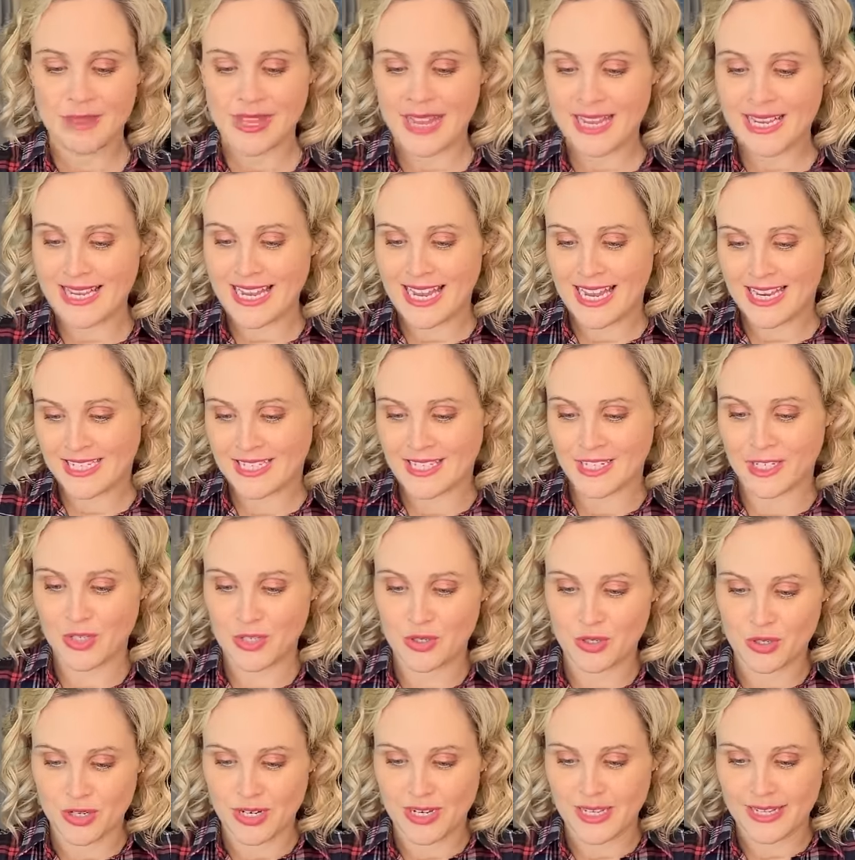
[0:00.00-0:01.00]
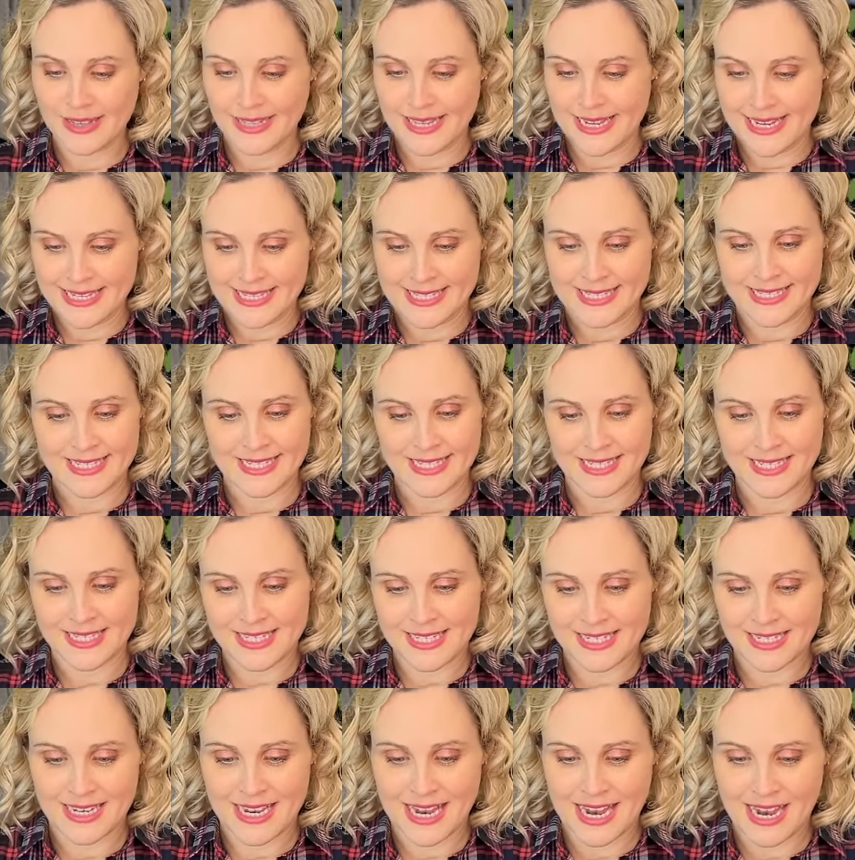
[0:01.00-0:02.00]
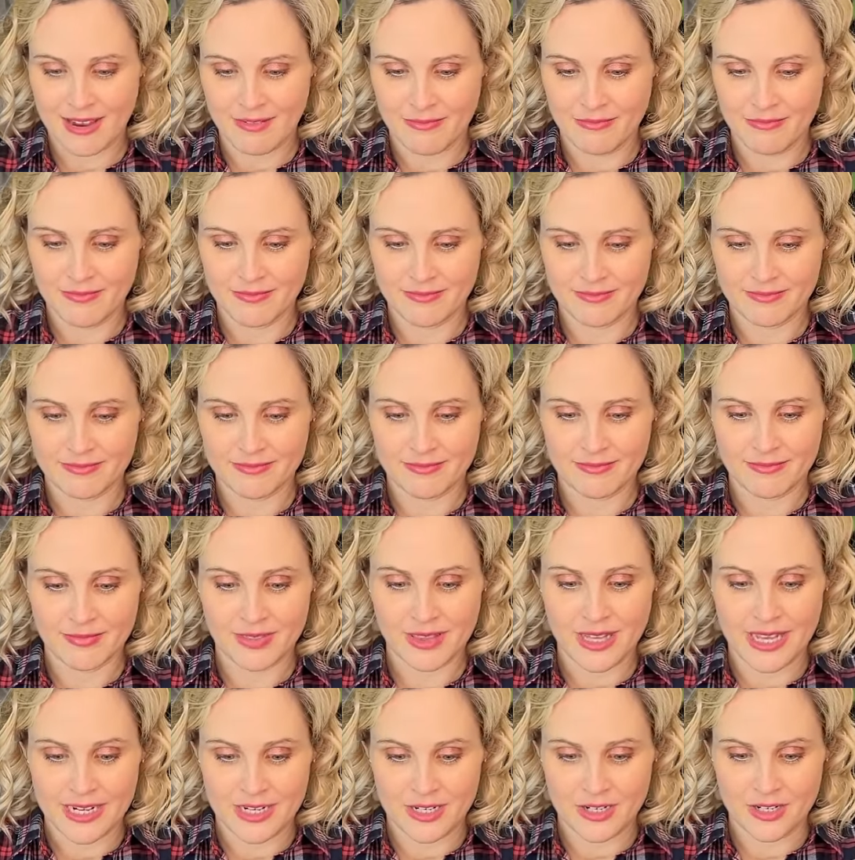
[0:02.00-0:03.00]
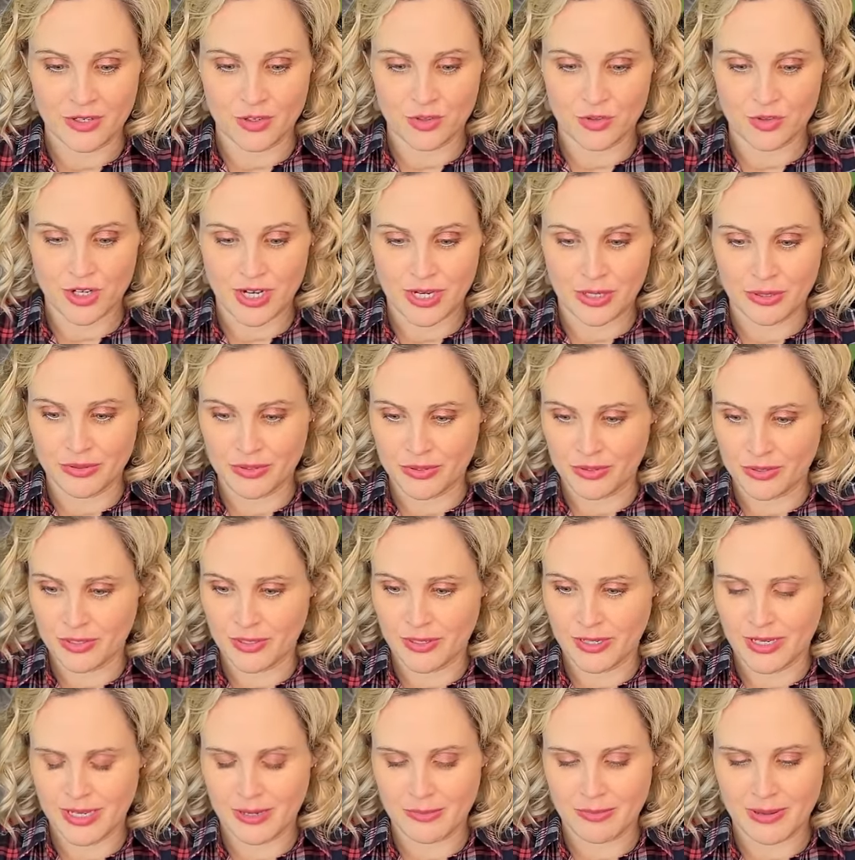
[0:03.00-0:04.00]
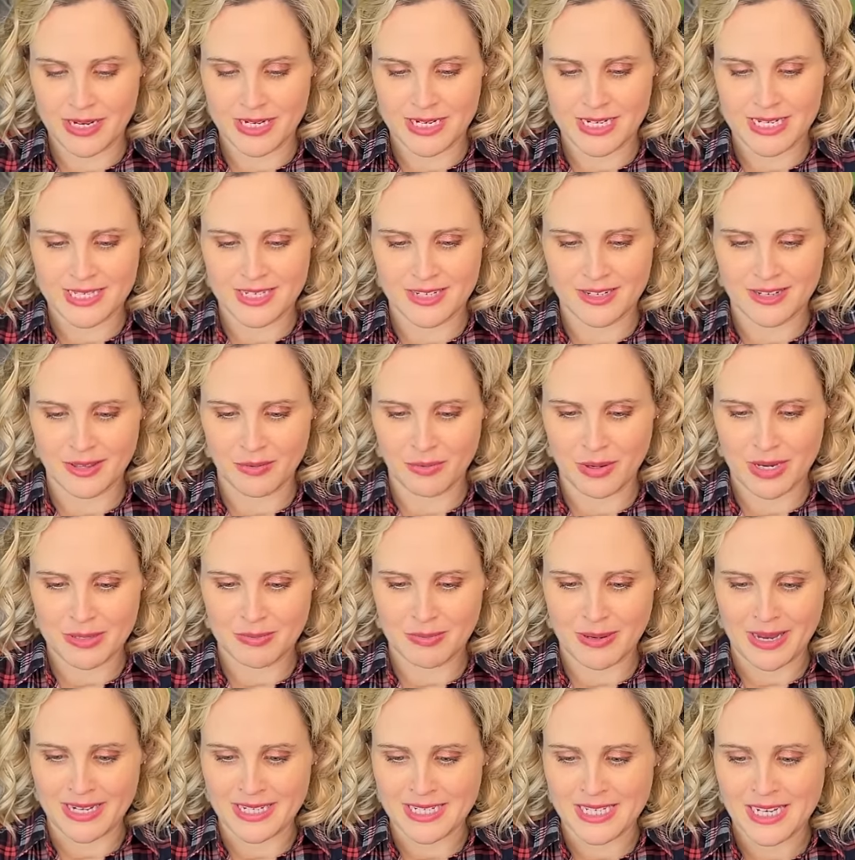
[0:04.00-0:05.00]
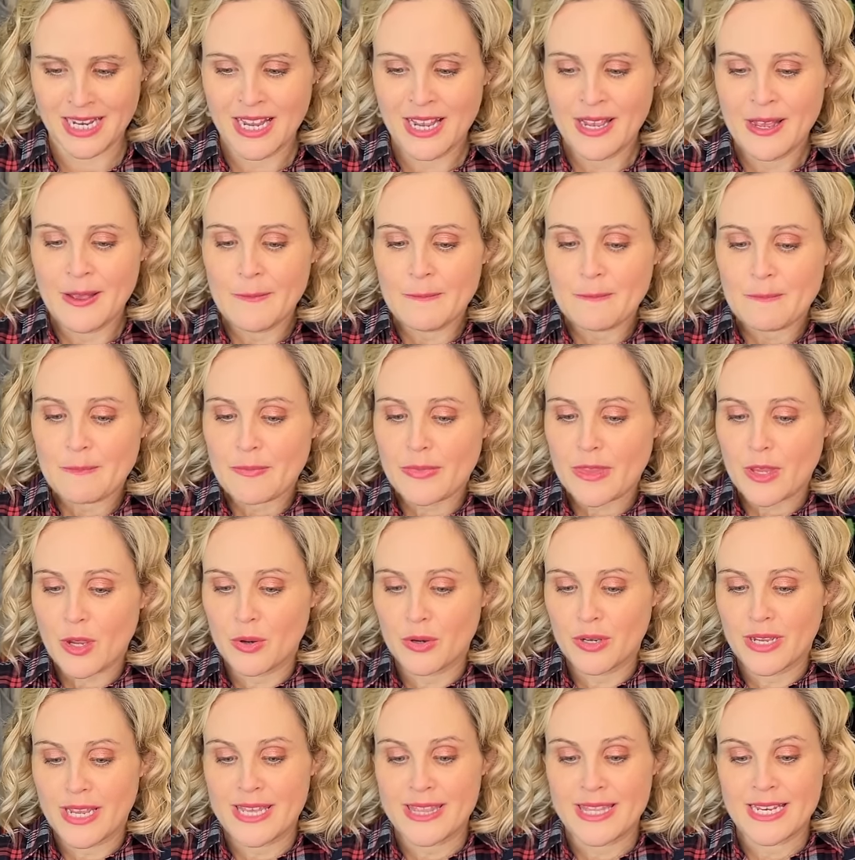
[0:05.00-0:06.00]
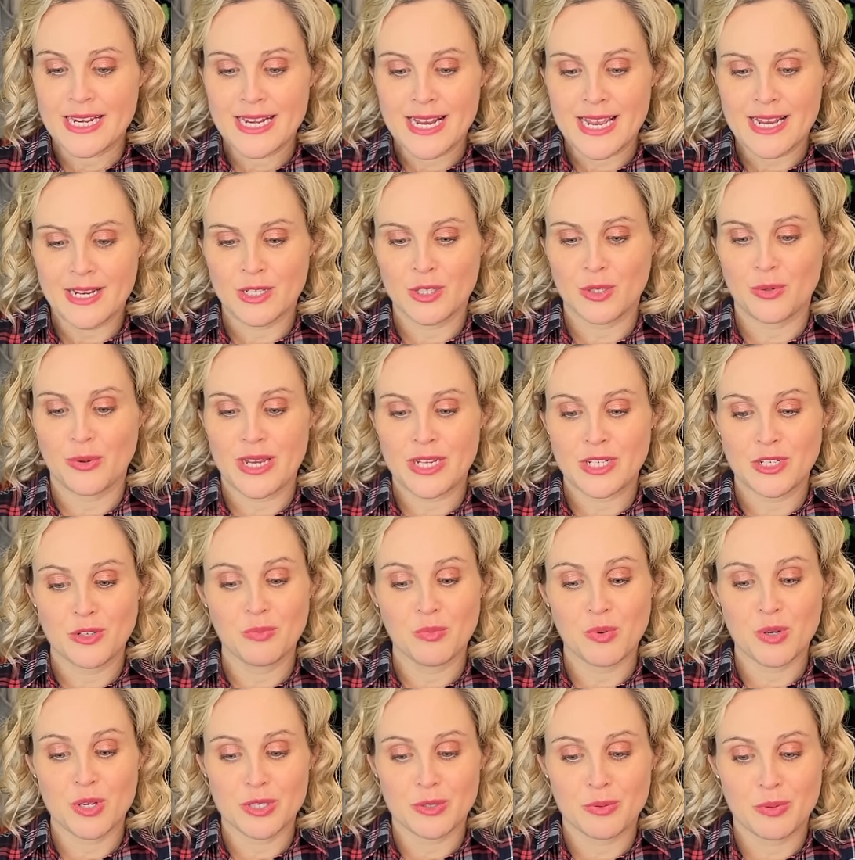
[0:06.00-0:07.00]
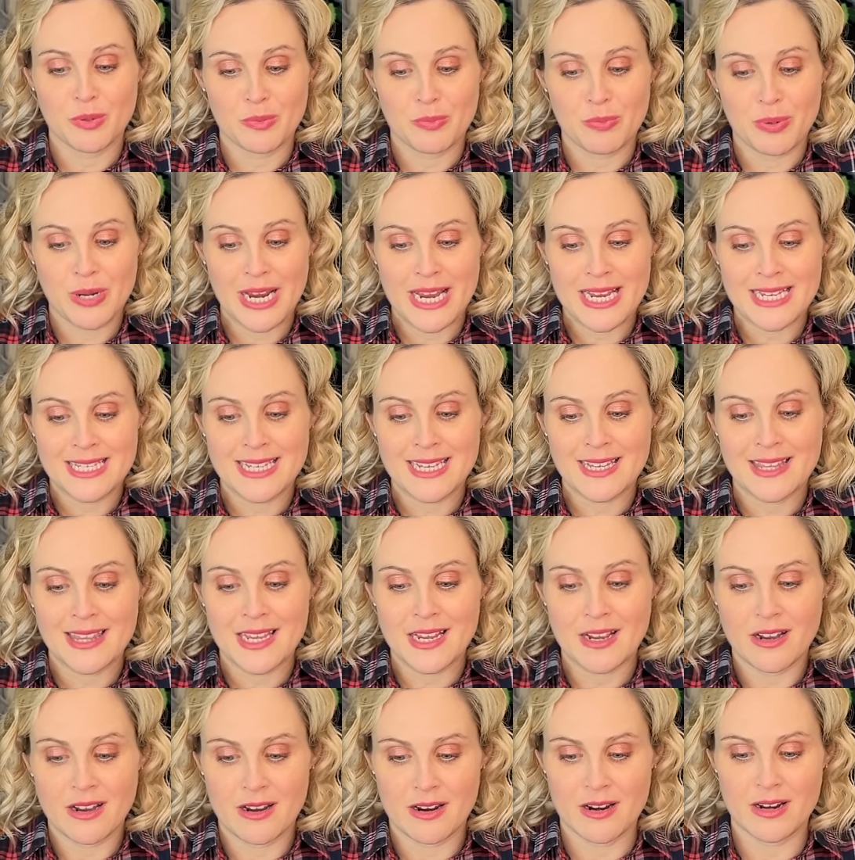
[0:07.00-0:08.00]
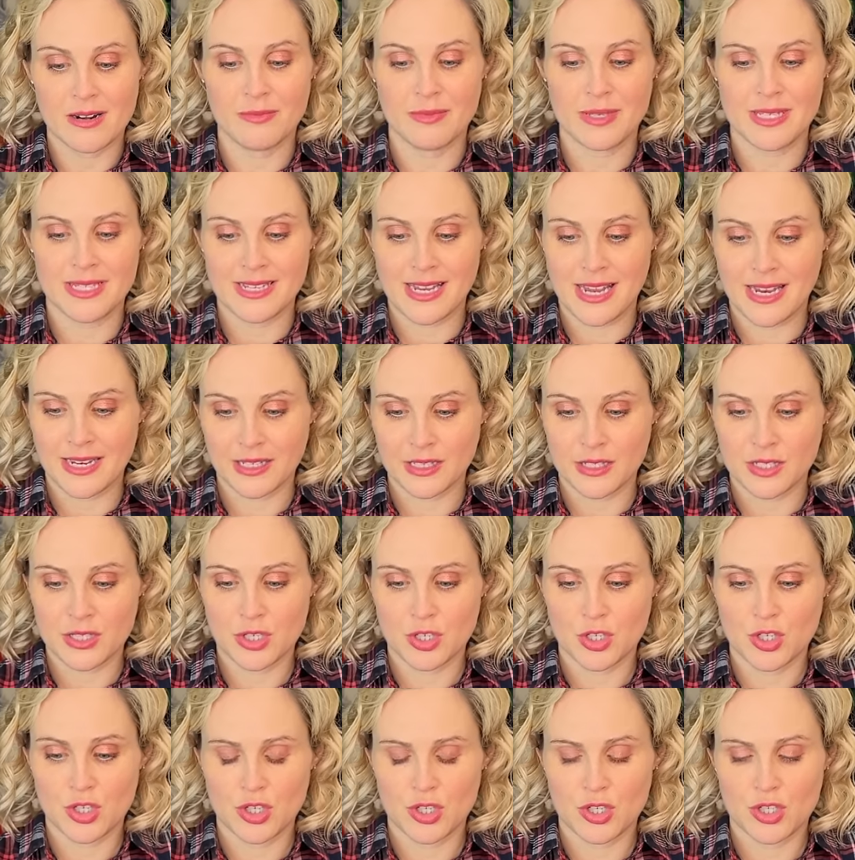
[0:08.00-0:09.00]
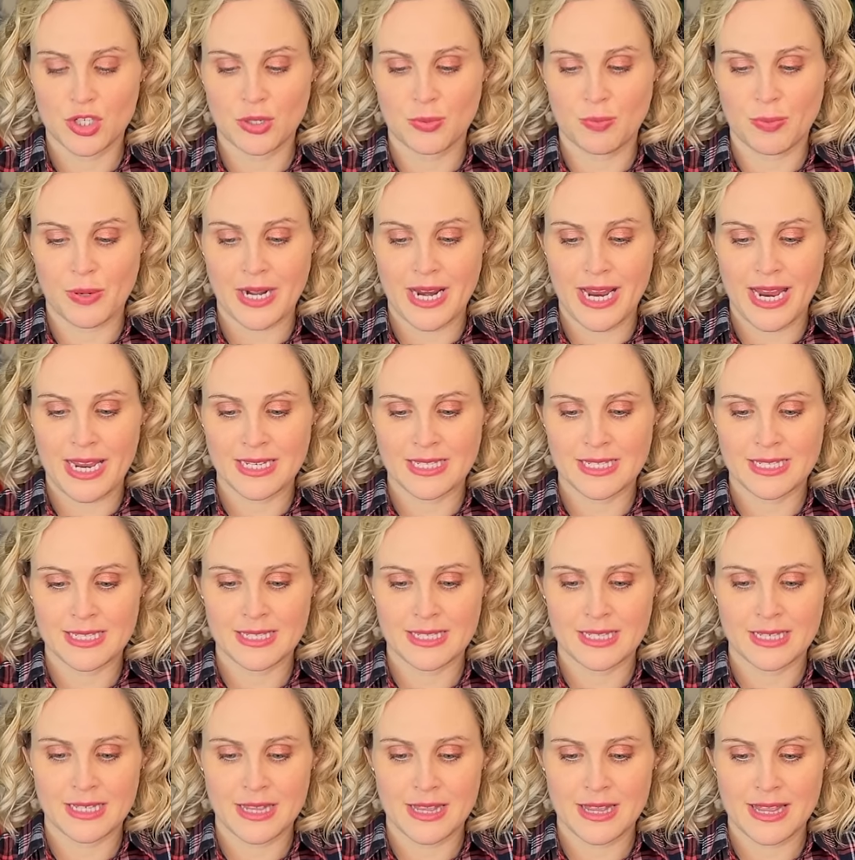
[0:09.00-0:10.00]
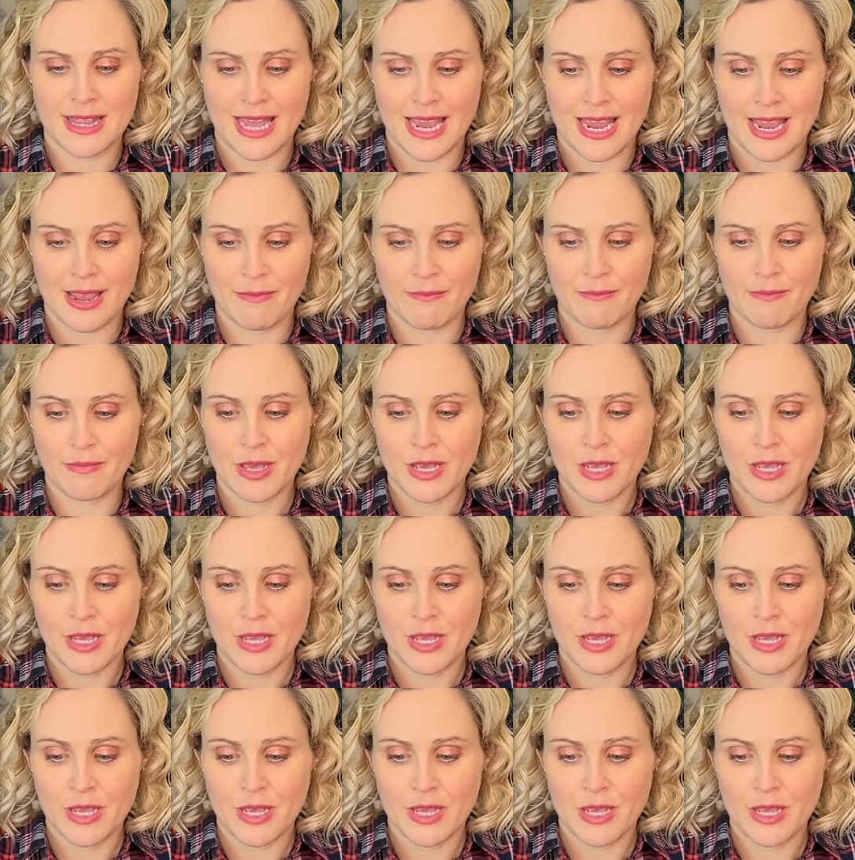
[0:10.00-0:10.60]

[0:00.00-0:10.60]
getting your elastic linen trousers looking a bit neater at the waistband. Okay, the next question was, when pressing the arm sinks, should you press them